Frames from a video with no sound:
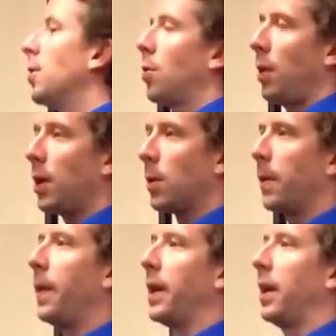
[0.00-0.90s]
your critical
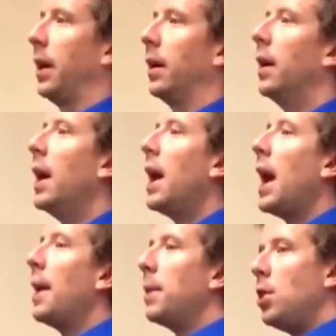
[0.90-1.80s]
thinking.
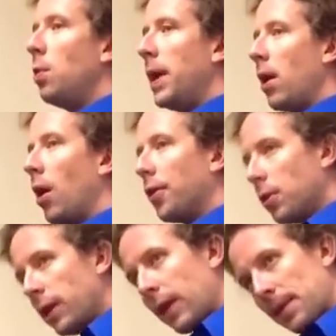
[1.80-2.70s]
And, but you may
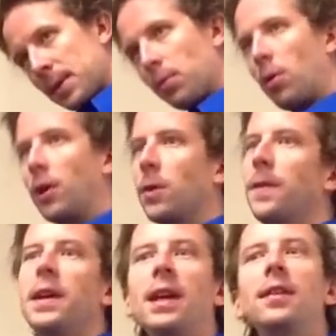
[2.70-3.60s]
also develop some critical
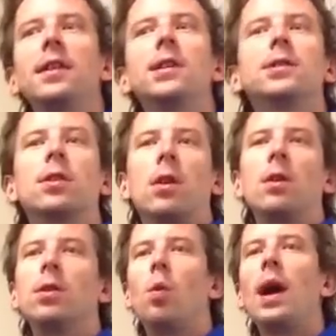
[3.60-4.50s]
thinking skills
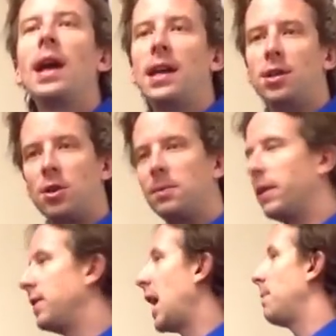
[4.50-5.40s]
along the way in terms
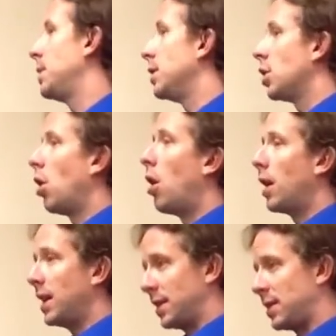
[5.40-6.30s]
of adapting to
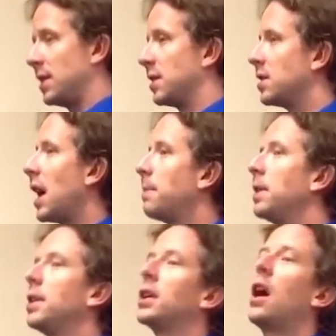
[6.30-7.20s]
audiences,
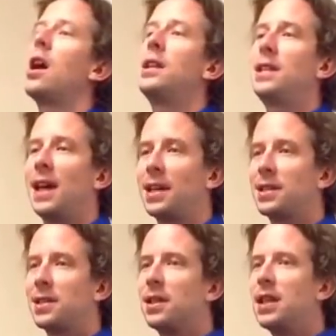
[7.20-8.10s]
adapting to
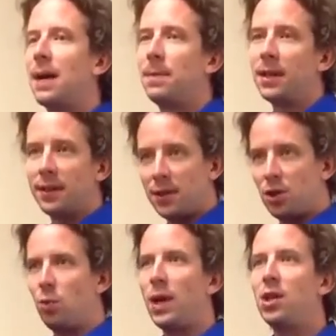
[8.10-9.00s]
contexts, adapting to
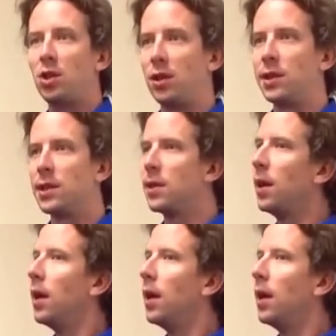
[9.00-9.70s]
situations.